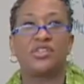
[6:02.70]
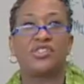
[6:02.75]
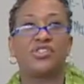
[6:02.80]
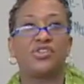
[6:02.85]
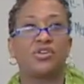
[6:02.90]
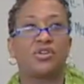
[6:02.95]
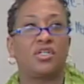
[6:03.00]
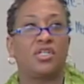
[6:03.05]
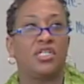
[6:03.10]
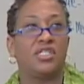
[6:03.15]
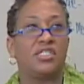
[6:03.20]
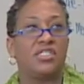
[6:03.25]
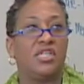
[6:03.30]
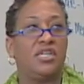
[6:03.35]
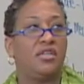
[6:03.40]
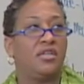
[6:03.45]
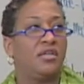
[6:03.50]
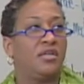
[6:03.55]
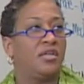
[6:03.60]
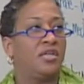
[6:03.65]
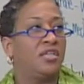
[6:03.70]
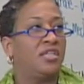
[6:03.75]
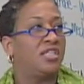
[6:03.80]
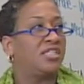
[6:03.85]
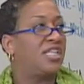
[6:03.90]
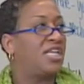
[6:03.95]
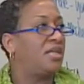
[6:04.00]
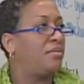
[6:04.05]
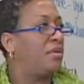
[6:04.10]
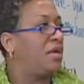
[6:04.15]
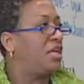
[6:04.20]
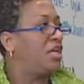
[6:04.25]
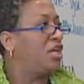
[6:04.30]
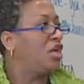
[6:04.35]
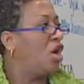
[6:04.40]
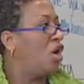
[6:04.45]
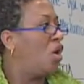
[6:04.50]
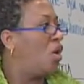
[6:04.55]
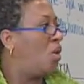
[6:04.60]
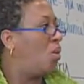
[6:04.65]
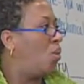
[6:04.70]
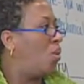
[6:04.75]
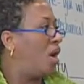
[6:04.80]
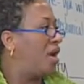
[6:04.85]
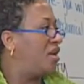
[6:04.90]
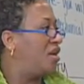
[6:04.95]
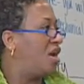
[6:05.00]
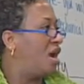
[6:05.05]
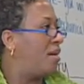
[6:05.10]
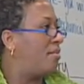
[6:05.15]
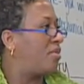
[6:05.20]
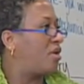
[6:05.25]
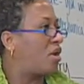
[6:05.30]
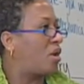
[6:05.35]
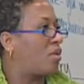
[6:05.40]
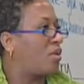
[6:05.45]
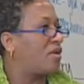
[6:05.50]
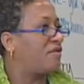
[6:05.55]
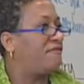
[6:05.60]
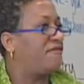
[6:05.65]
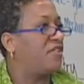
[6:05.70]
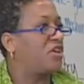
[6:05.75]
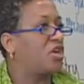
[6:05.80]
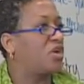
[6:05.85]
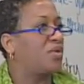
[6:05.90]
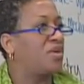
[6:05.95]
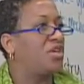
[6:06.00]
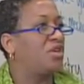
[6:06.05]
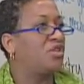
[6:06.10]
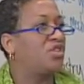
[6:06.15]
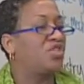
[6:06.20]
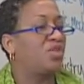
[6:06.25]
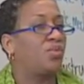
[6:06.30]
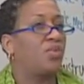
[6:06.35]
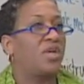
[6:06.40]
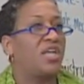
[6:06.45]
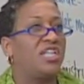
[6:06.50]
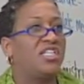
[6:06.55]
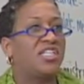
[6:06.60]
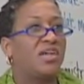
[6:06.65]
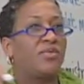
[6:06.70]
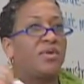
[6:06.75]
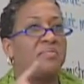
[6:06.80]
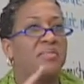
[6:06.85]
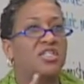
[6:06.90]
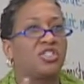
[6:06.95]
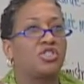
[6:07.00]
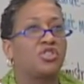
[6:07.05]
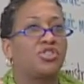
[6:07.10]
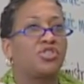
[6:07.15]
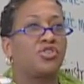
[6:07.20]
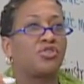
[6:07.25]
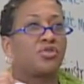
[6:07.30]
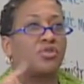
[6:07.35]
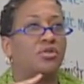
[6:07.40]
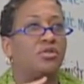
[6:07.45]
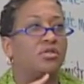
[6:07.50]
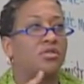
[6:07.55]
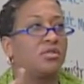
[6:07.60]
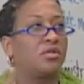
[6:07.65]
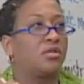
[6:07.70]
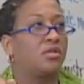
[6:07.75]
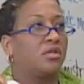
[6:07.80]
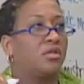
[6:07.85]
a circle, isn't it? Does anybody know what number or what figure we use anytime we measure circles?